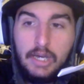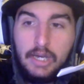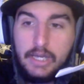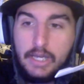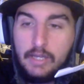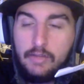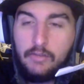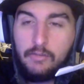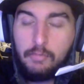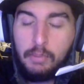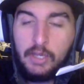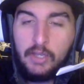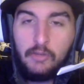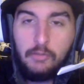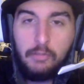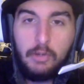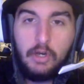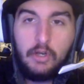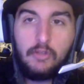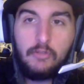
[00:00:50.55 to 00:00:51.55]
against
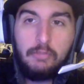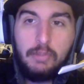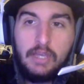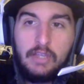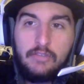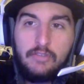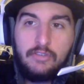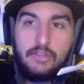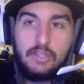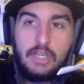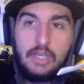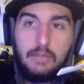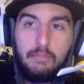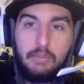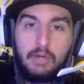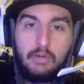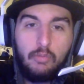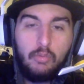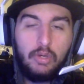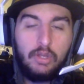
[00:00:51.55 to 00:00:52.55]
baseball's best team?
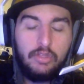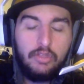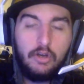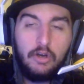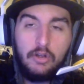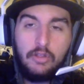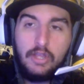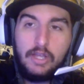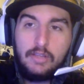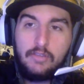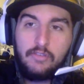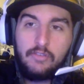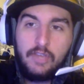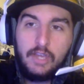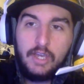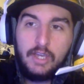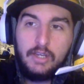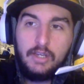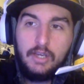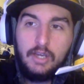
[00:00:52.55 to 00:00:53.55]
But with all that
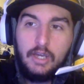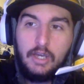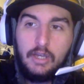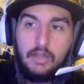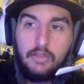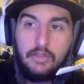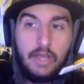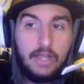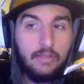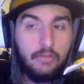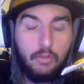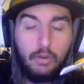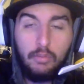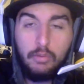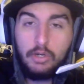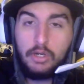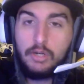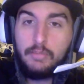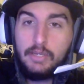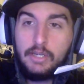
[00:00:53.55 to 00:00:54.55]
said, that's what
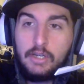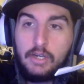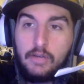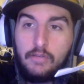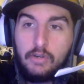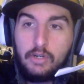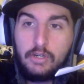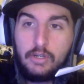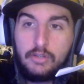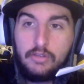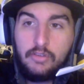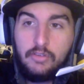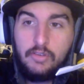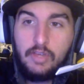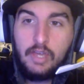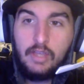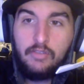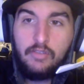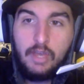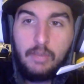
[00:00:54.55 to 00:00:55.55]
we're going to be covering on
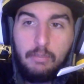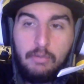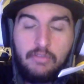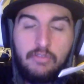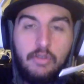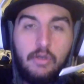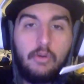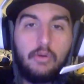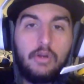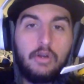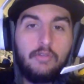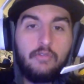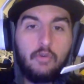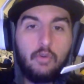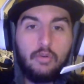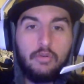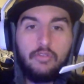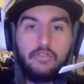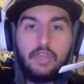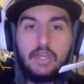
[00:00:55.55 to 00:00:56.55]
today's episode. And, of
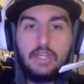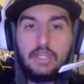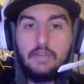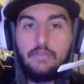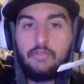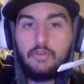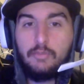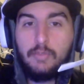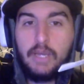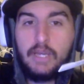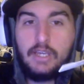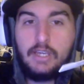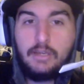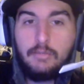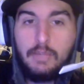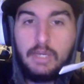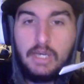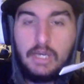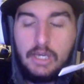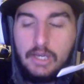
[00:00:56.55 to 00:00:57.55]
course, thank you for
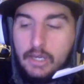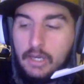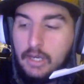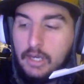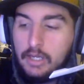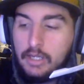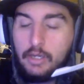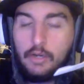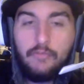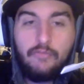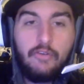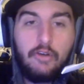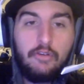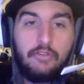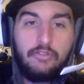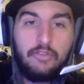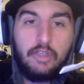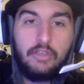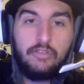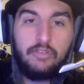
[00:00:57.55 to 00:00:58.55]
making me your
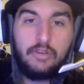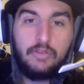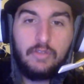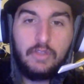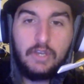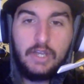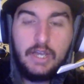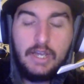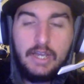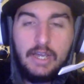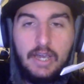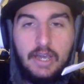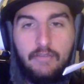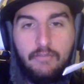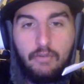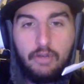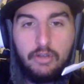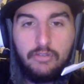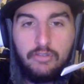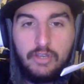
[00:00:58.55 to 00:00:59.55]
first listen of the day
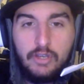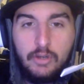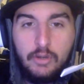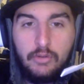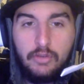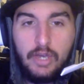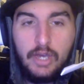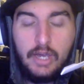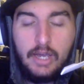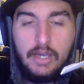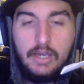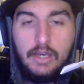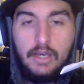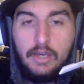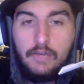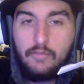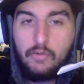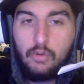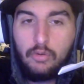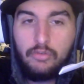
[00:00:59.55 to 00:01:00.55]
every single day.
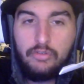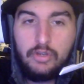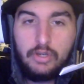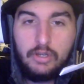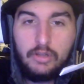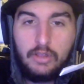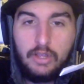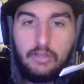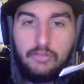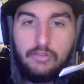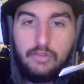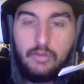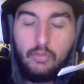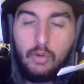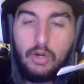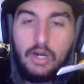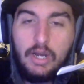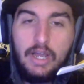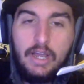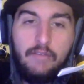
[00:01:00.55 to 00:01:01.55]
Of course, you can listen
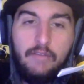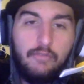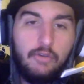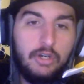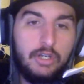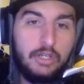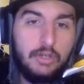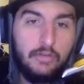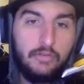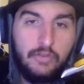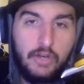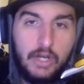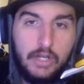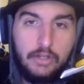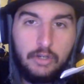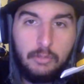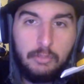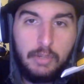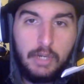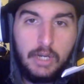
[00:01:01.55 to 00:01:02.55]
wherever you find
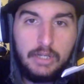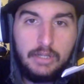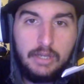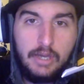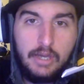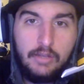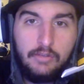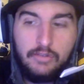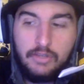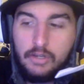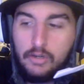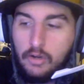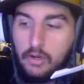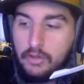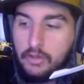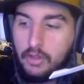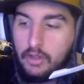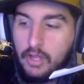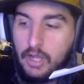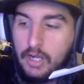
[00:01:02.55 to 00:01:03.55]
your podcast here
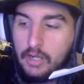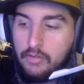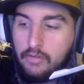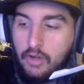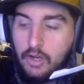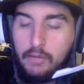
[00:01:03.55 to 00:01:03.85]
on the Locked